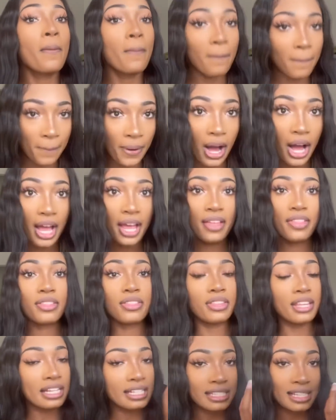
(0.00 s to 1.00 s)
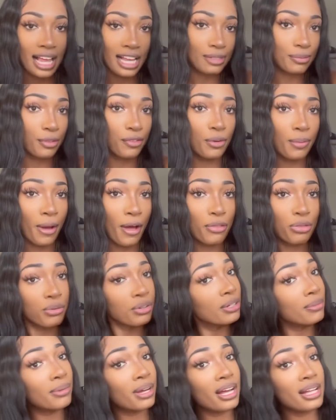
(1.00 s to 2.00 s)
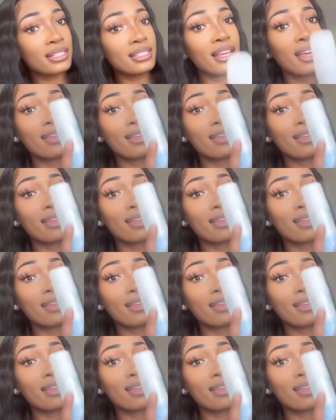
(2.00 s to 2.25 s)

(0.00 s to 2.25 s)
But this lasts me for about 3 months,